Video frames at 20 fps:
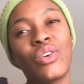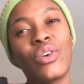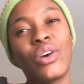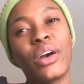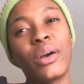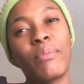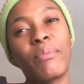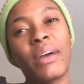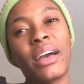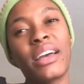
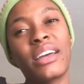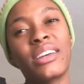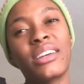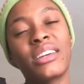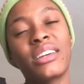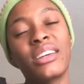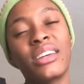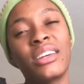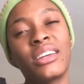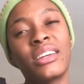or am
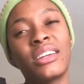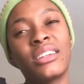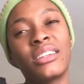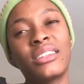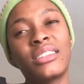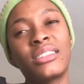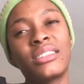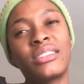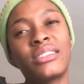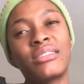I
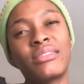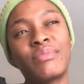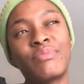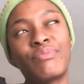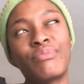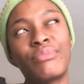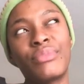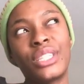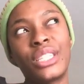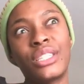
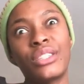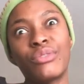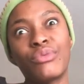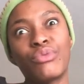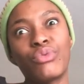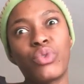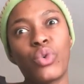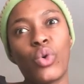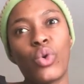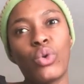
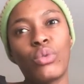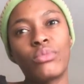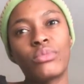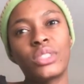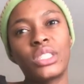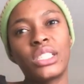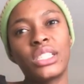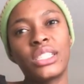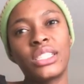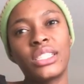
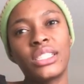misinformed?